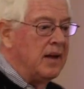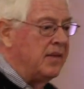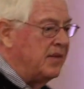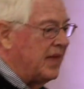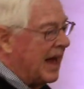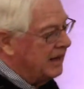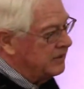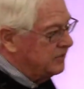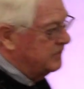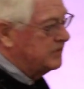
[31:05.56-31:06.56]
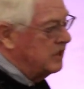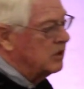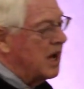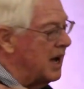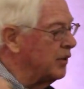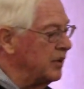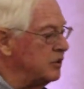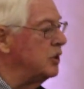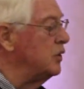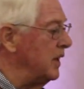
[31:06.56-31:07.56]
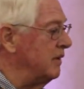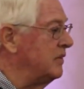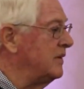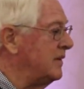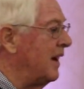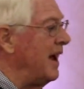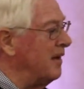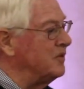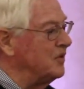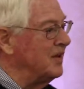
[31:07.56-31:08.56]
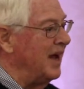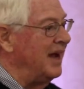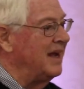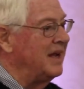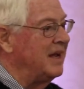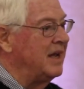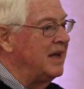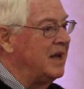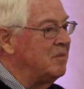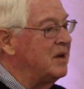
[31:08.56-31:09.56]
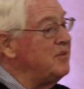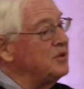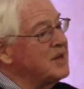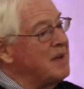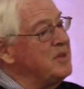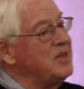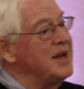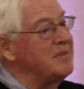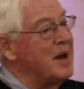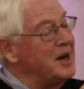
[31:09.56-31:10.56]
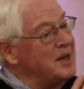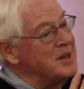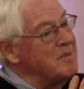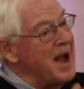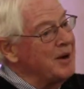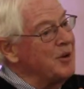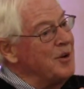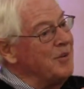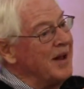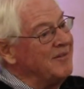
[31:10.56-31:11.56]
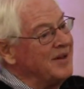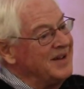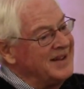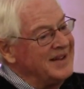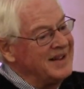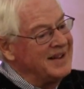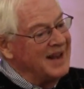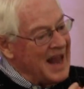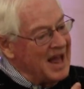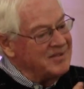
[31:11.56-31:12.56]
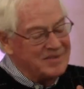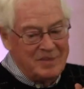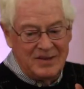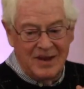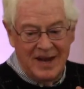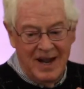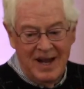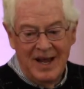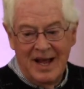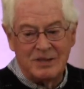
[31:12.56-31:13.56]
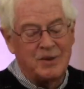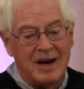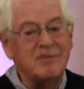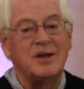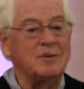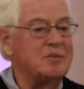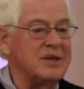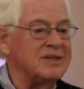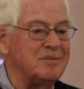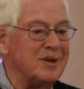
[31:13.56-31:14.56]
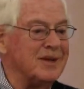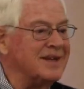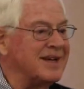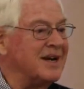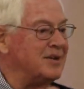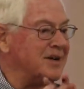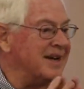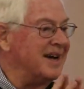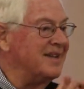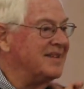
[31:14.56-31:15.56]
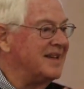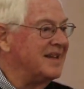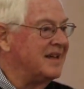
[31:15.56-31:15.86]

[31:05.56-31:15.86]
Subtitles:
That is still counterintuitive, I have to say. But if you stop and think about it in the macro level, and the last piece on that, that's what every good principal in the country does.